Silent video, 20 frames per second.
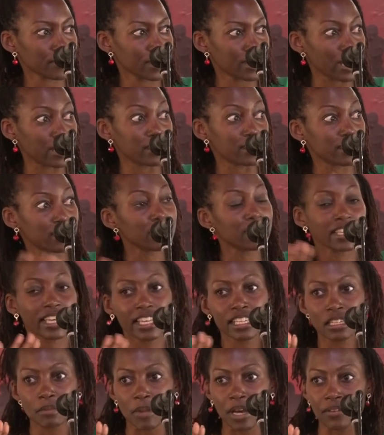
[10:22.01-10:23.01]
that is sitting
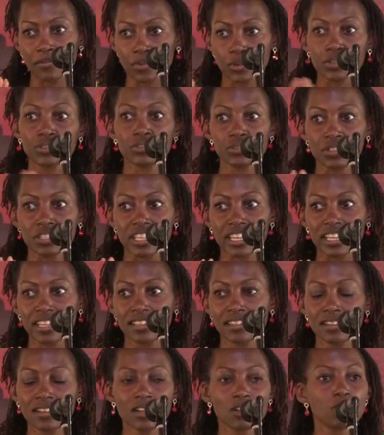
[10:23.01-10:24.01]
under my voice
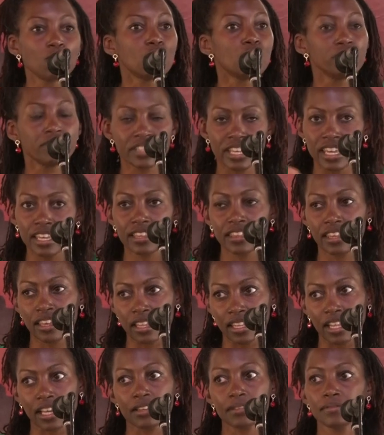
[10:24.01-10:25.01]
today will take
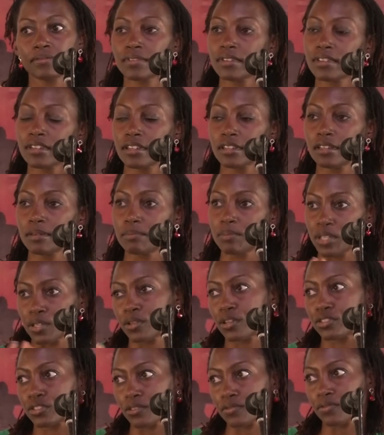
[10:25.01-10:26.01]
their life
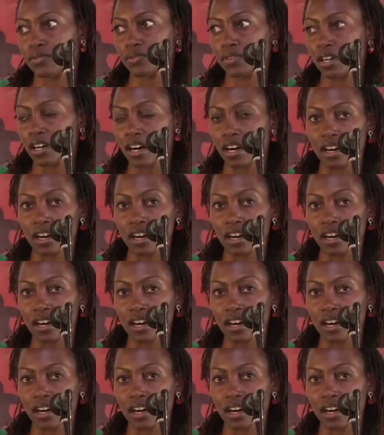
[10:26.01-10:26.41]
because of